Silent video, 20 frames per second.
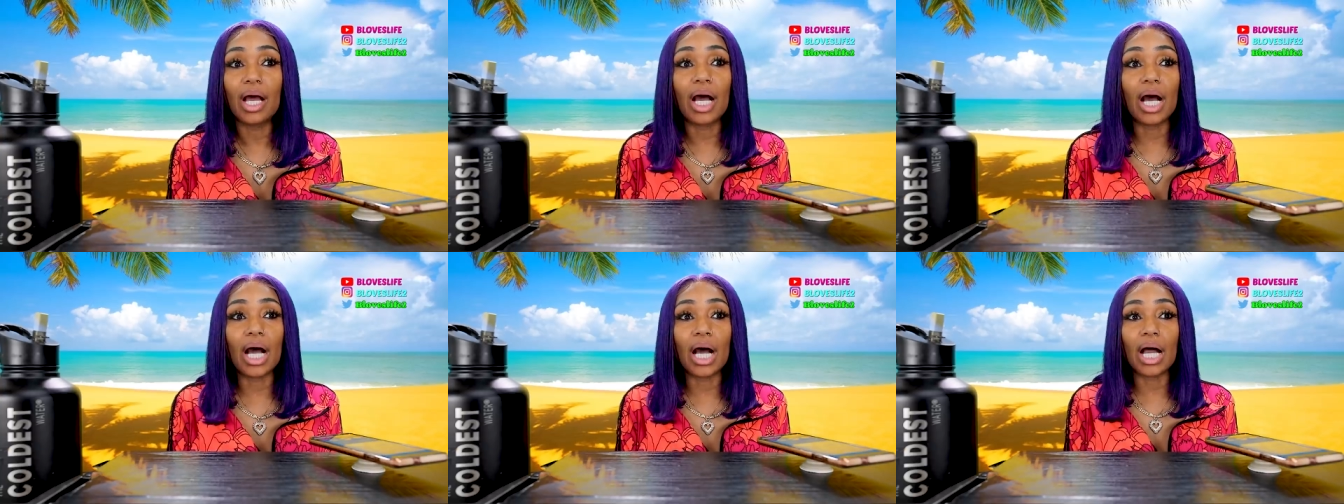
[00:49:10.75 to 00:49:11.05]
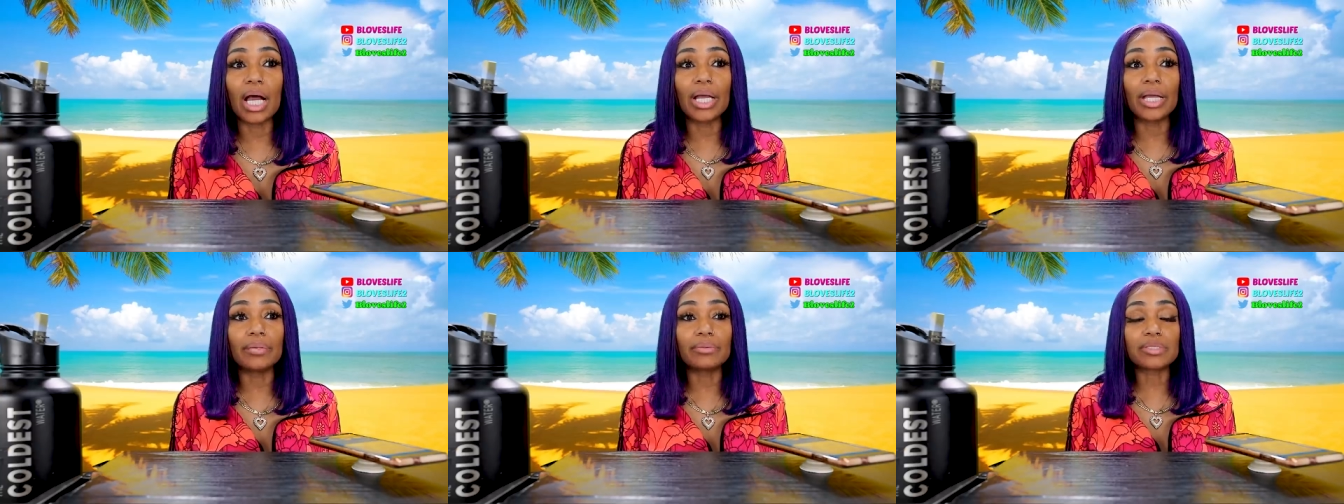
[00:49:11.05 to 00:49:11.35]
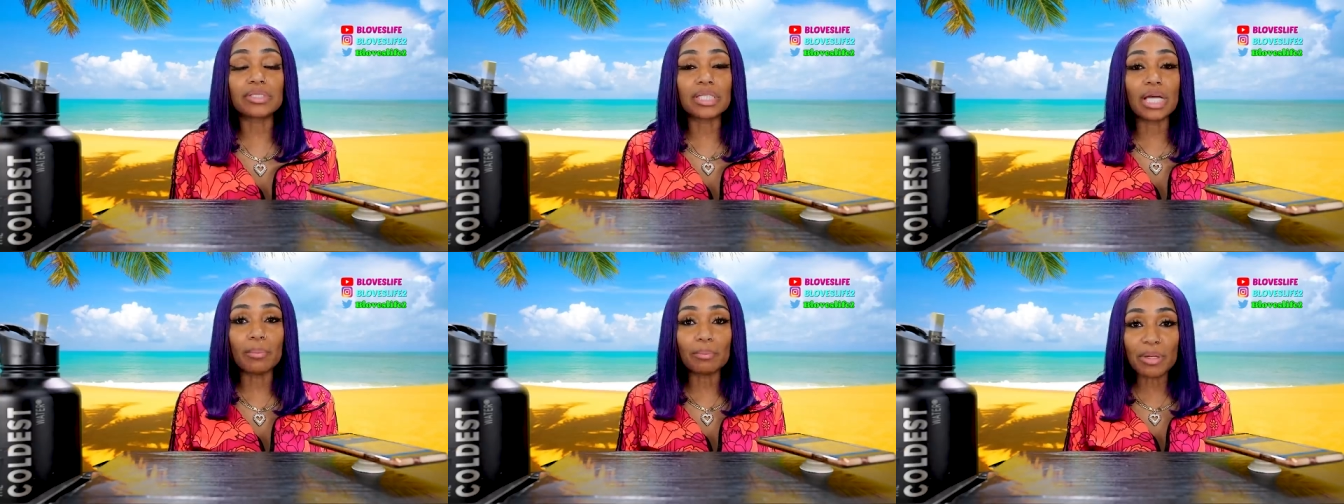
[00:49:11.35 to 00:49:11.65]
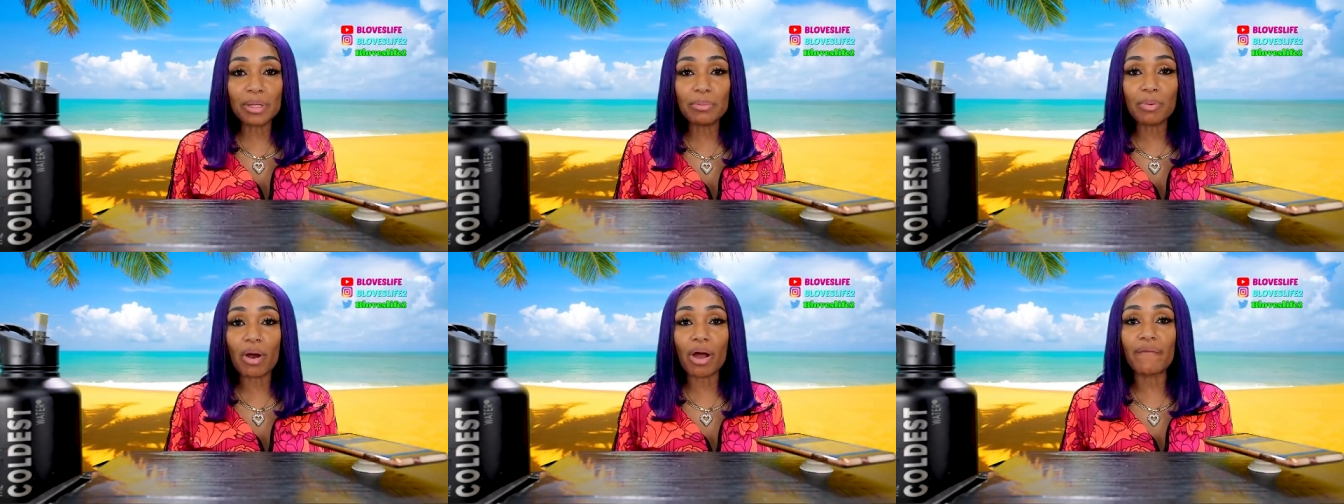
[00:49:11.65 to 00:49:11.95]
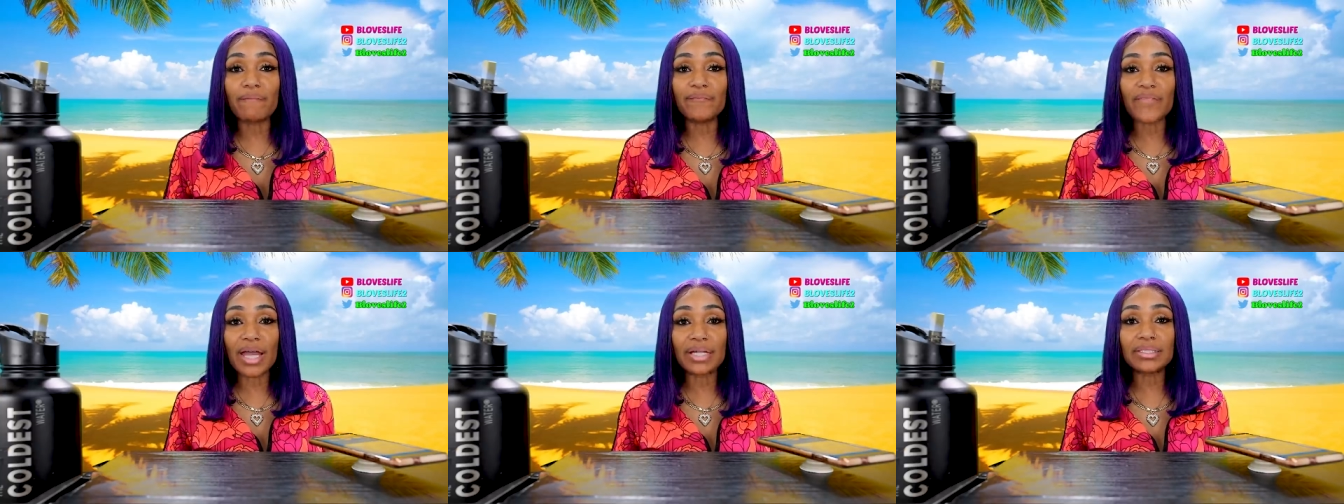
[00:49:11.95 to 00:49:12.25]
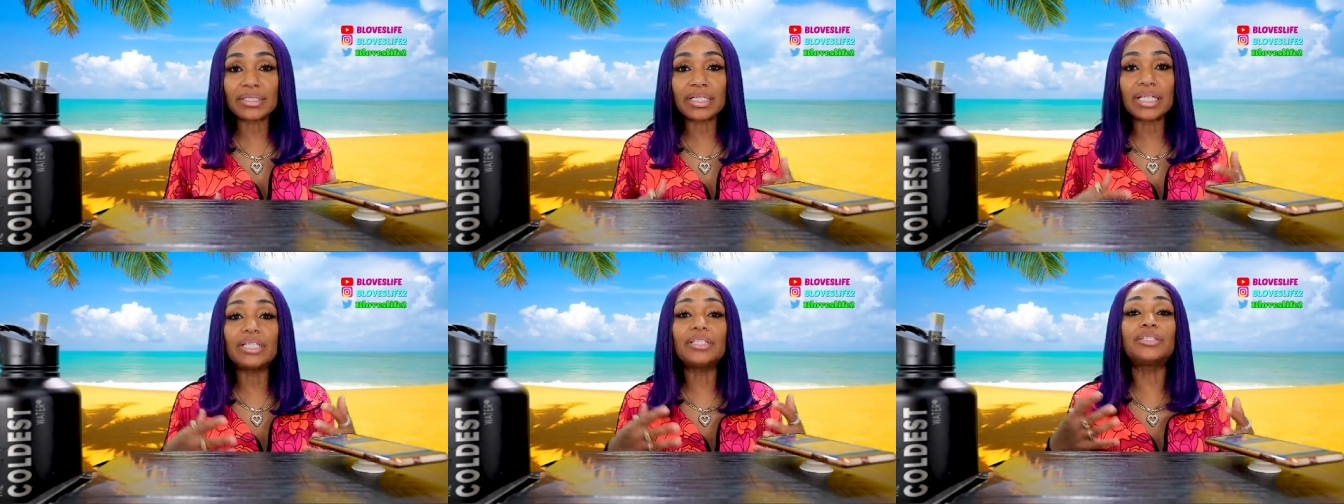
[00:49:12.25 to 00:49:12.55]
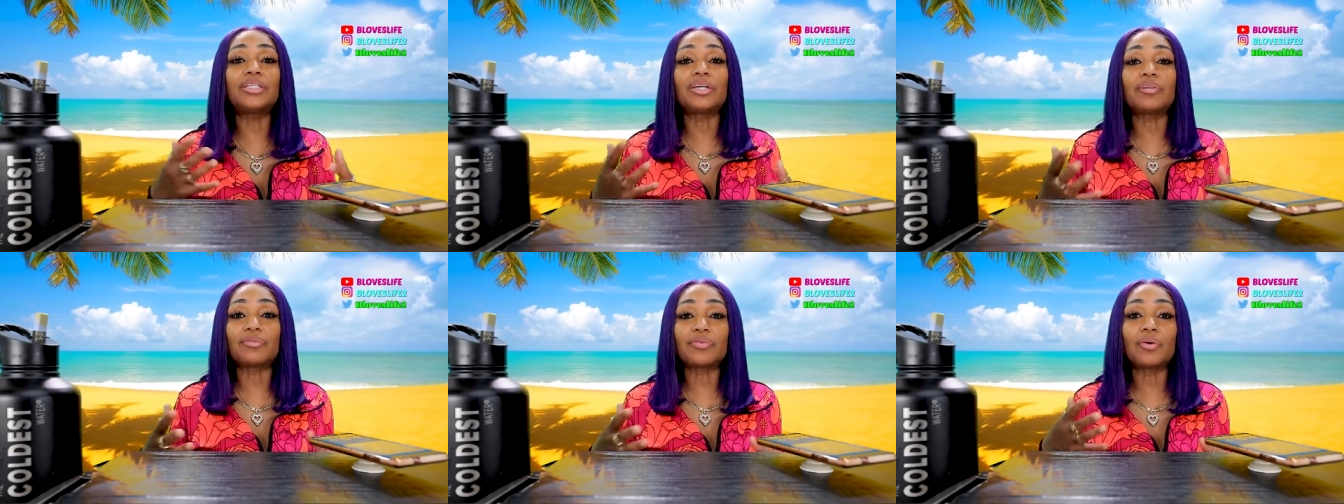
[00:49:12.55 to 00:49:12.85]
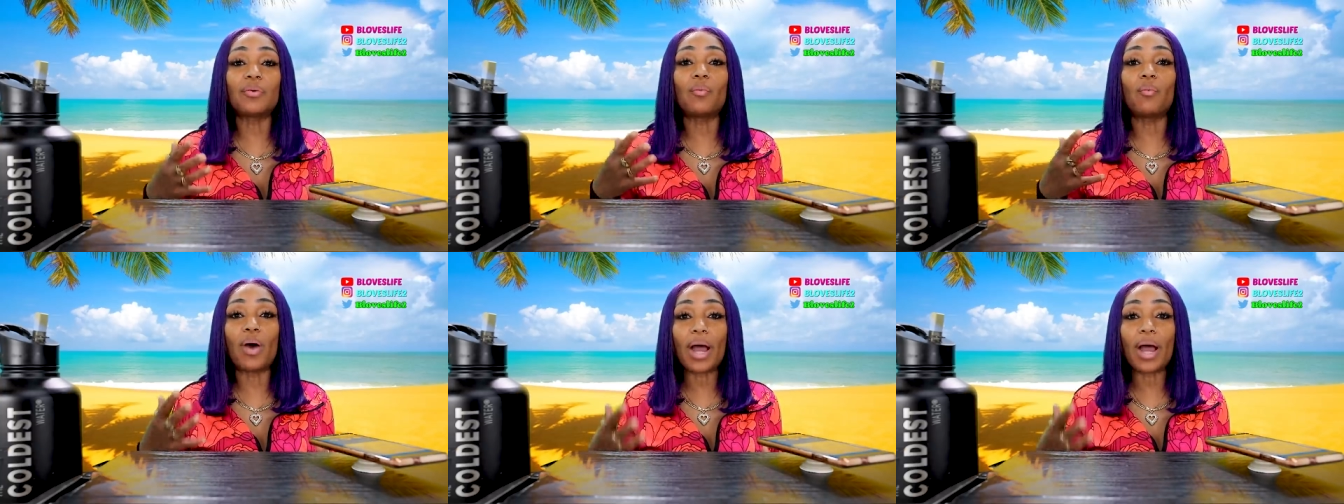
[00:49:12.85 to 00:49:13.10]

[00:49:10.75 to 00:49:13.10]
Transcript: uh, some people are affected in different